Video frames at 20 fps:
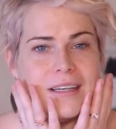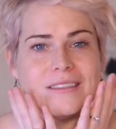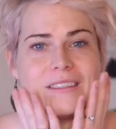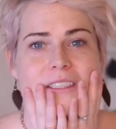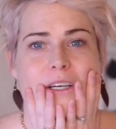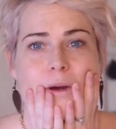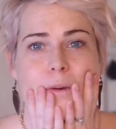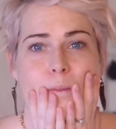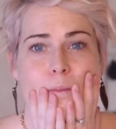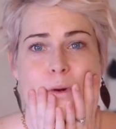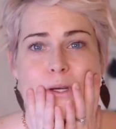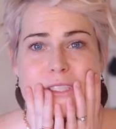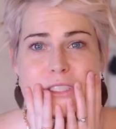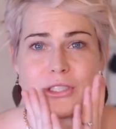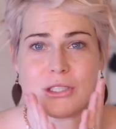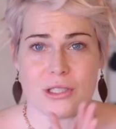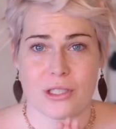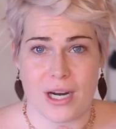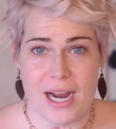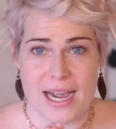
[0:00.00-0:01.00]
So
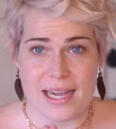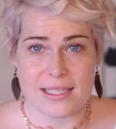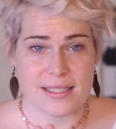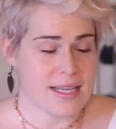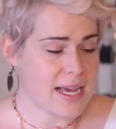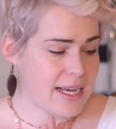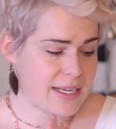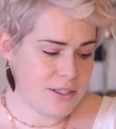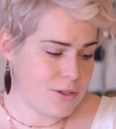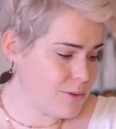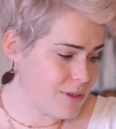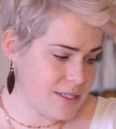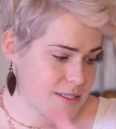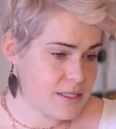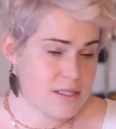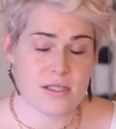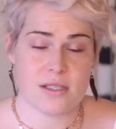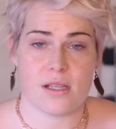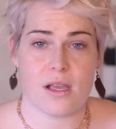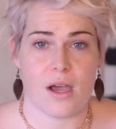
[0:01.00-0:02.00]
moisturize, I do
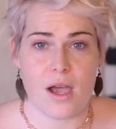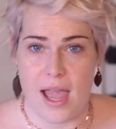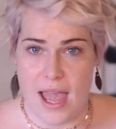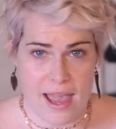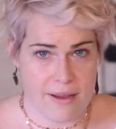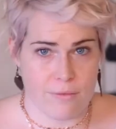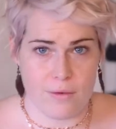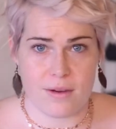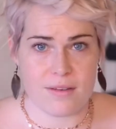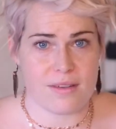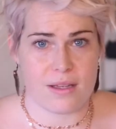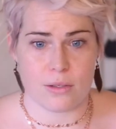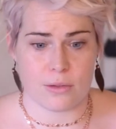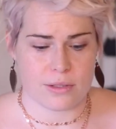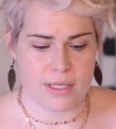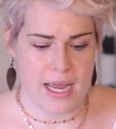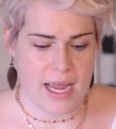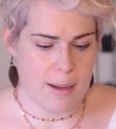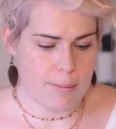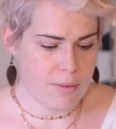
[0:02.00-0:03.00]
this every single
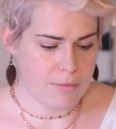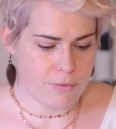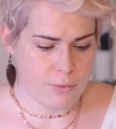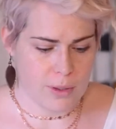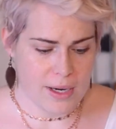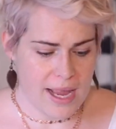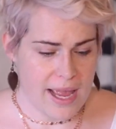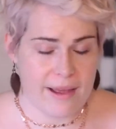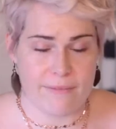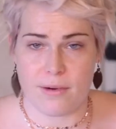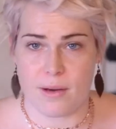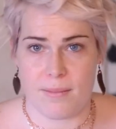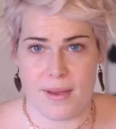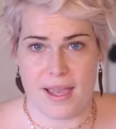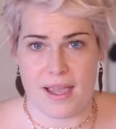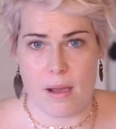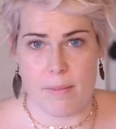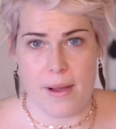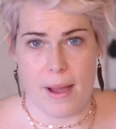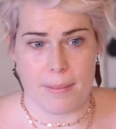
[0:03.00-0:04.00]
day before every
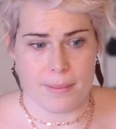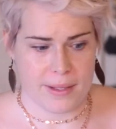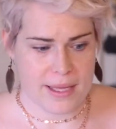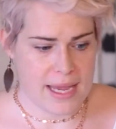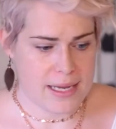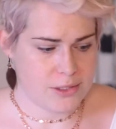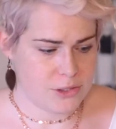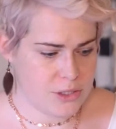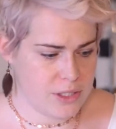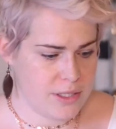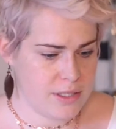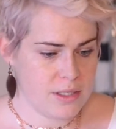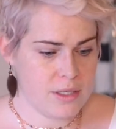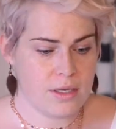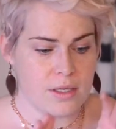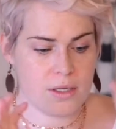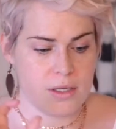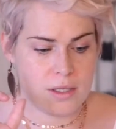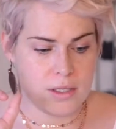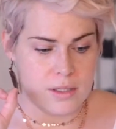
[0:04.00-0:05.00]
makeup application.
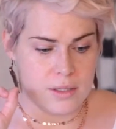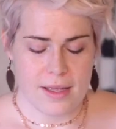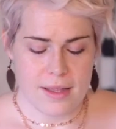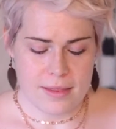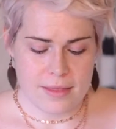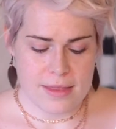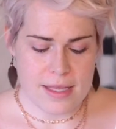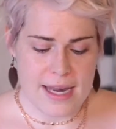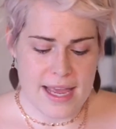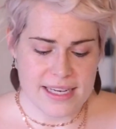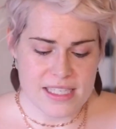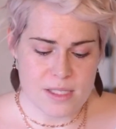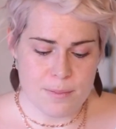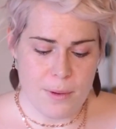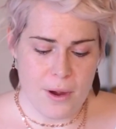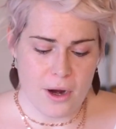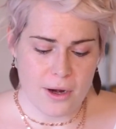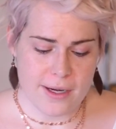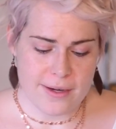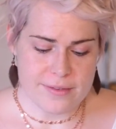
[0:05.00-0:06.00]
The next
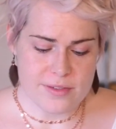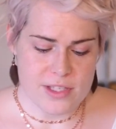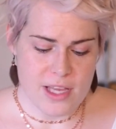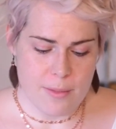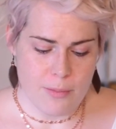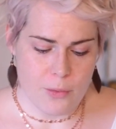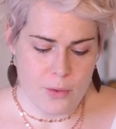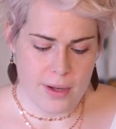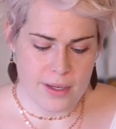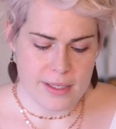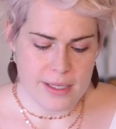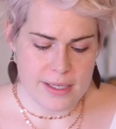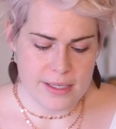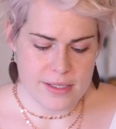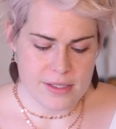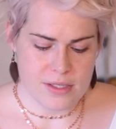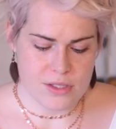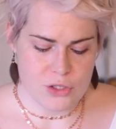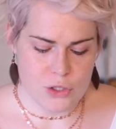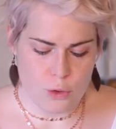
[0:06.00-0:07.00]
part of step 1
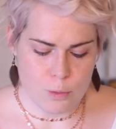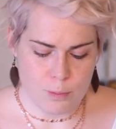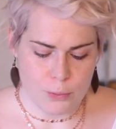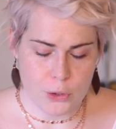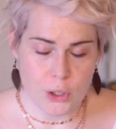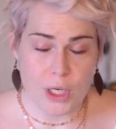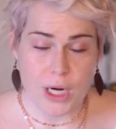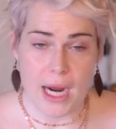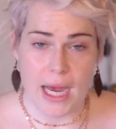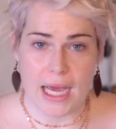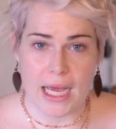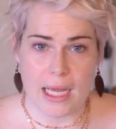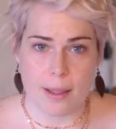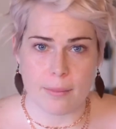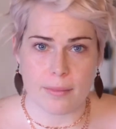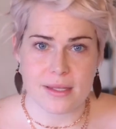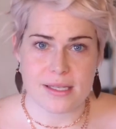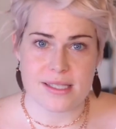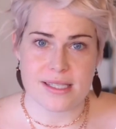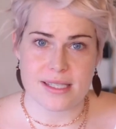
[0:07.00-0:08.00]
is to
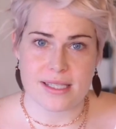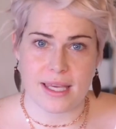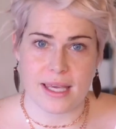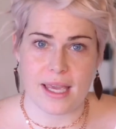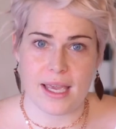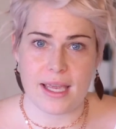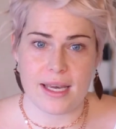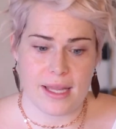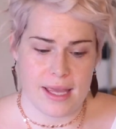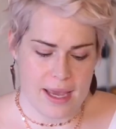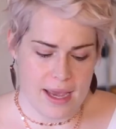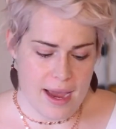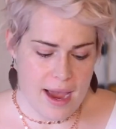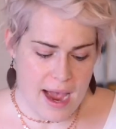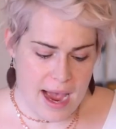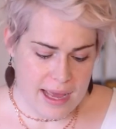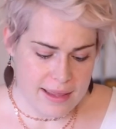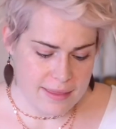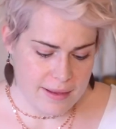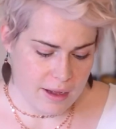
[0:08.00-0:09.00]
prime the skin.
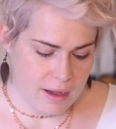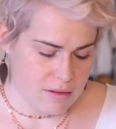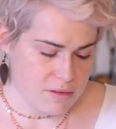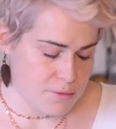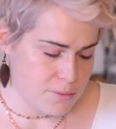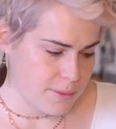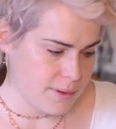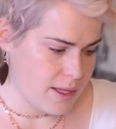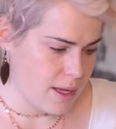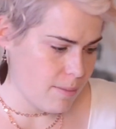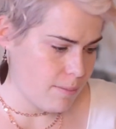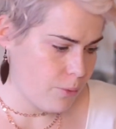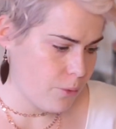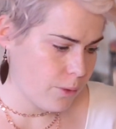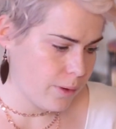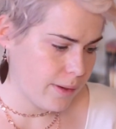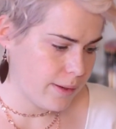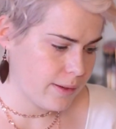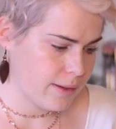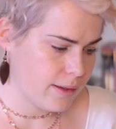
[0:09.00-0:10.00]
I think it's really
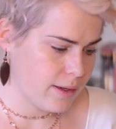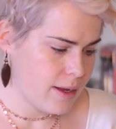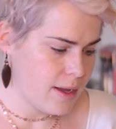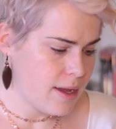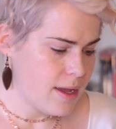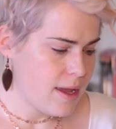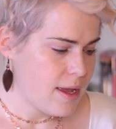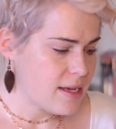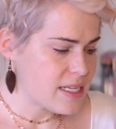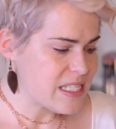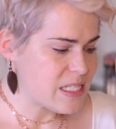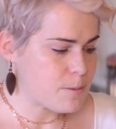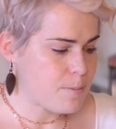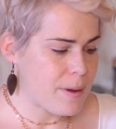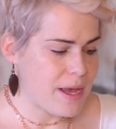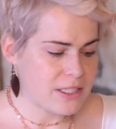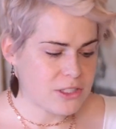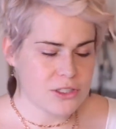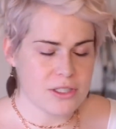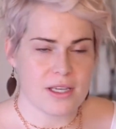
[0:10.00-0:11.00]
important,
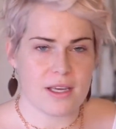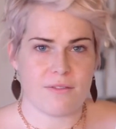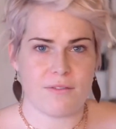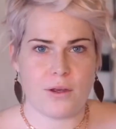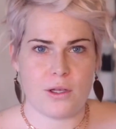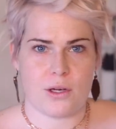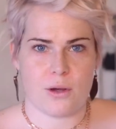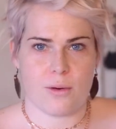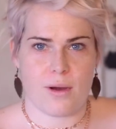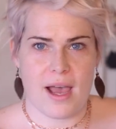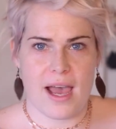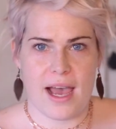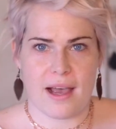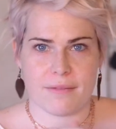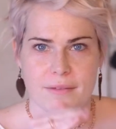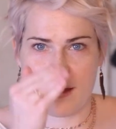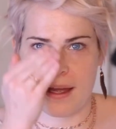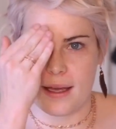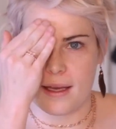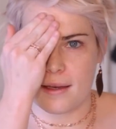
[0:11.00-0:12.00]
especially if you don't
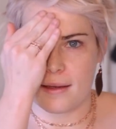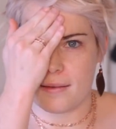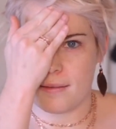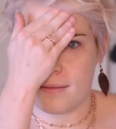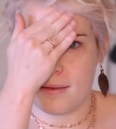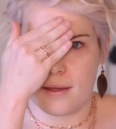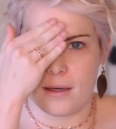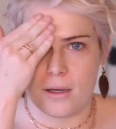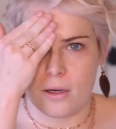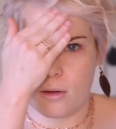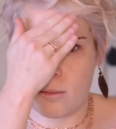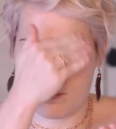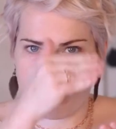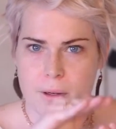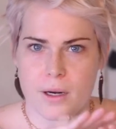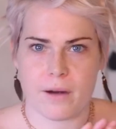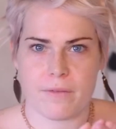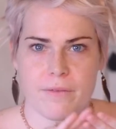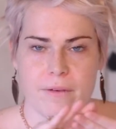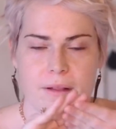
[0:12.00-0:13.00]
have like, you know,
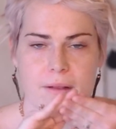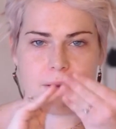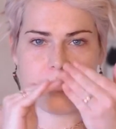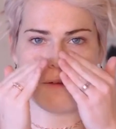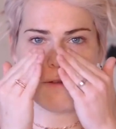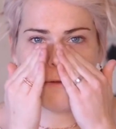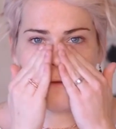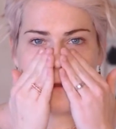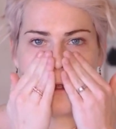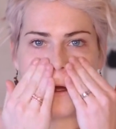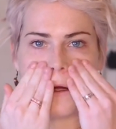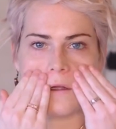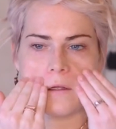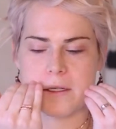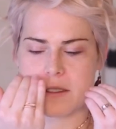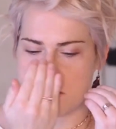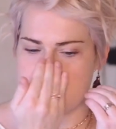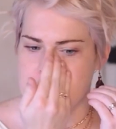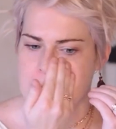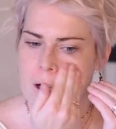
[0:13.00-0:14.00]
perfectly
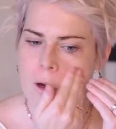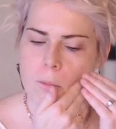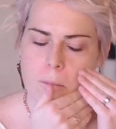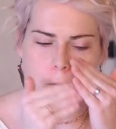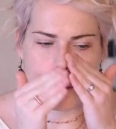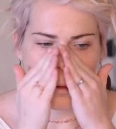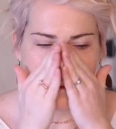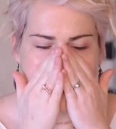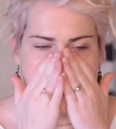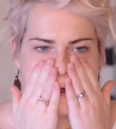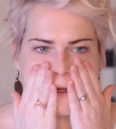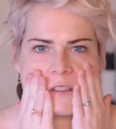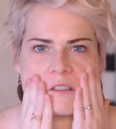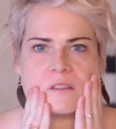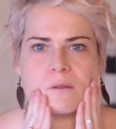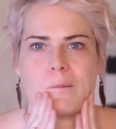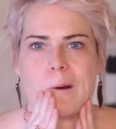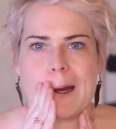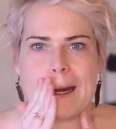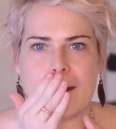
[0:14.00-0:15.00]
flawless, no
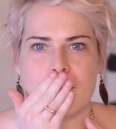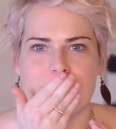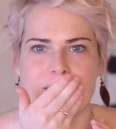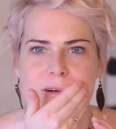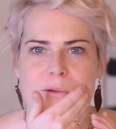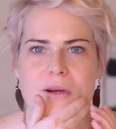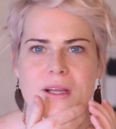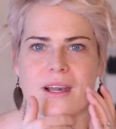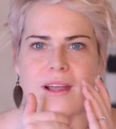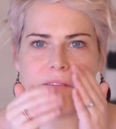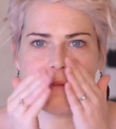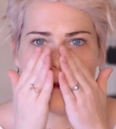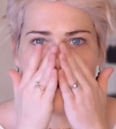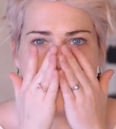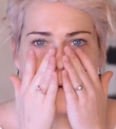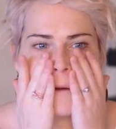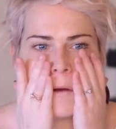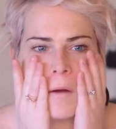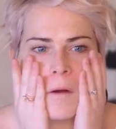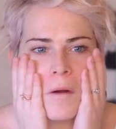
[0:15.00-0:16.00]
pores,
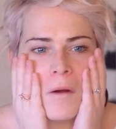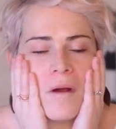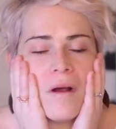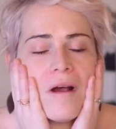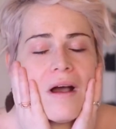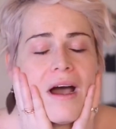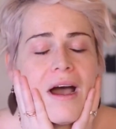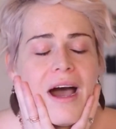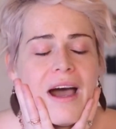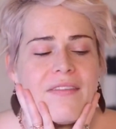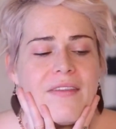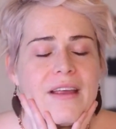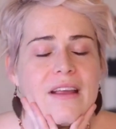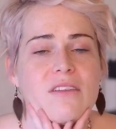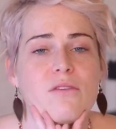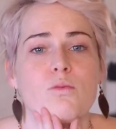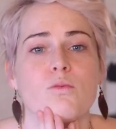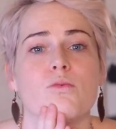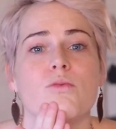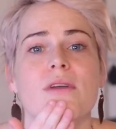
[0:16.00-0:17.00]
whatever. I think
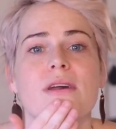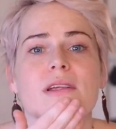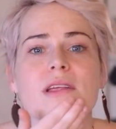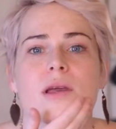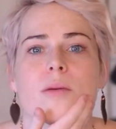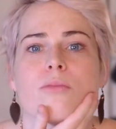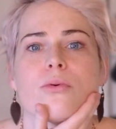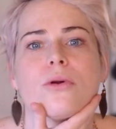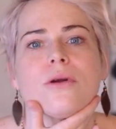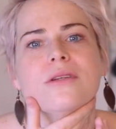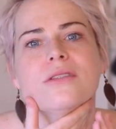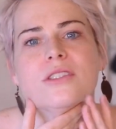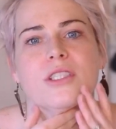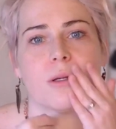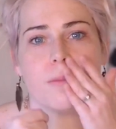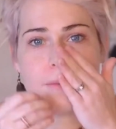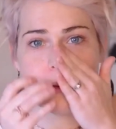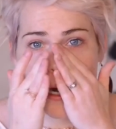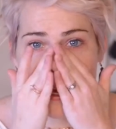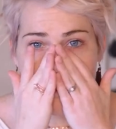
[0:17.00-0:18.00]
it's really important
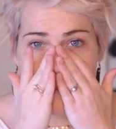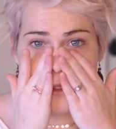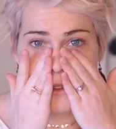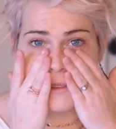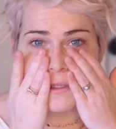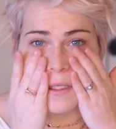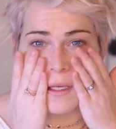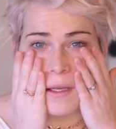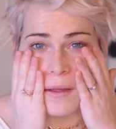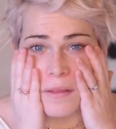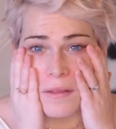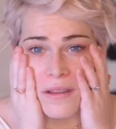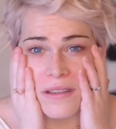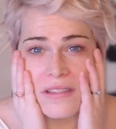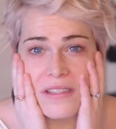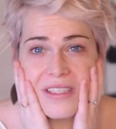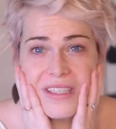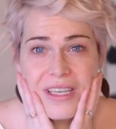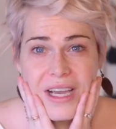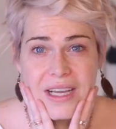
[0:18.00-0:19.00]
to prime your skin.
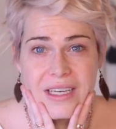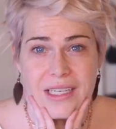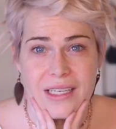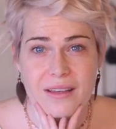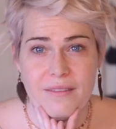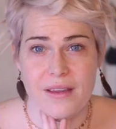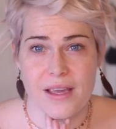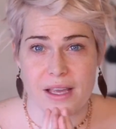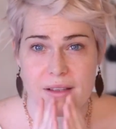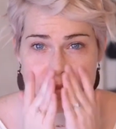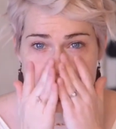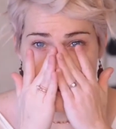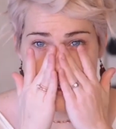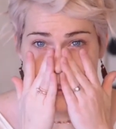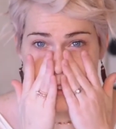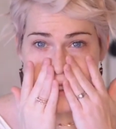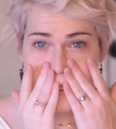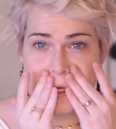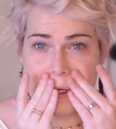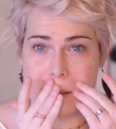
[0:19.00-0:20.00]
This kind of gives
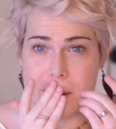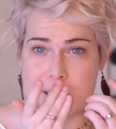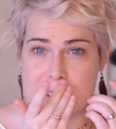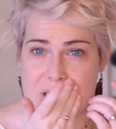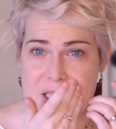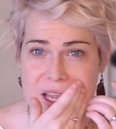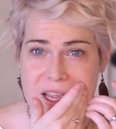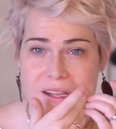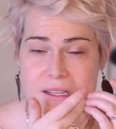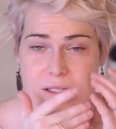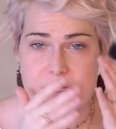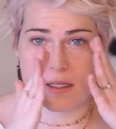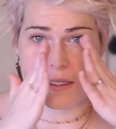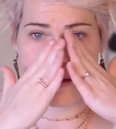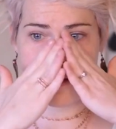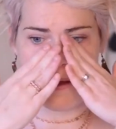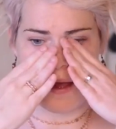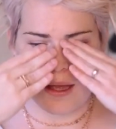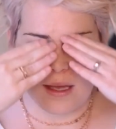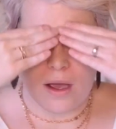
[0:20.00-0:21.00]
your skin a chance
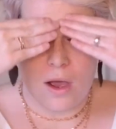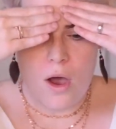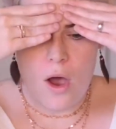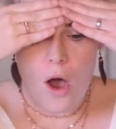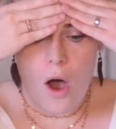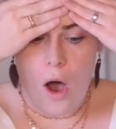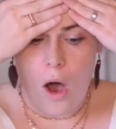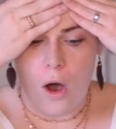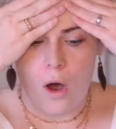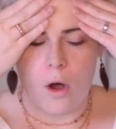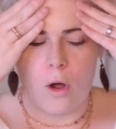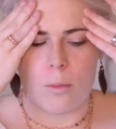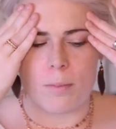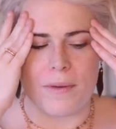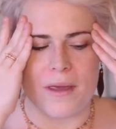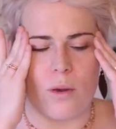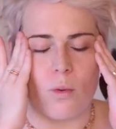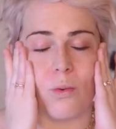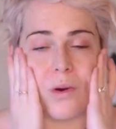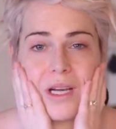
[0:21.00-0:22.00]
to like all
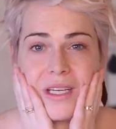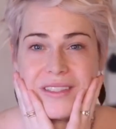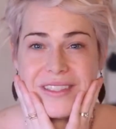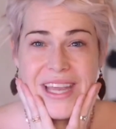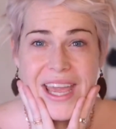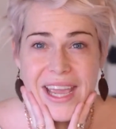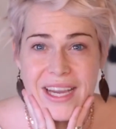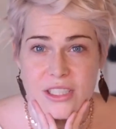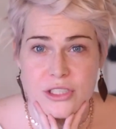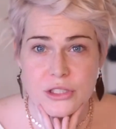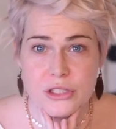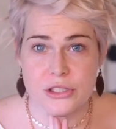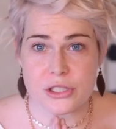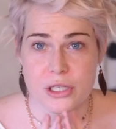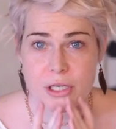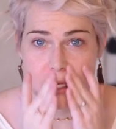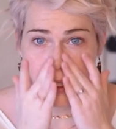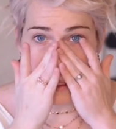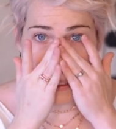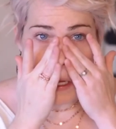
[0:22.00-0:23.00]
be one
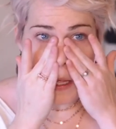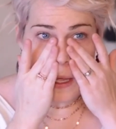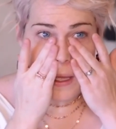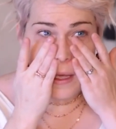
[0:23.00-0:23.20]
texture.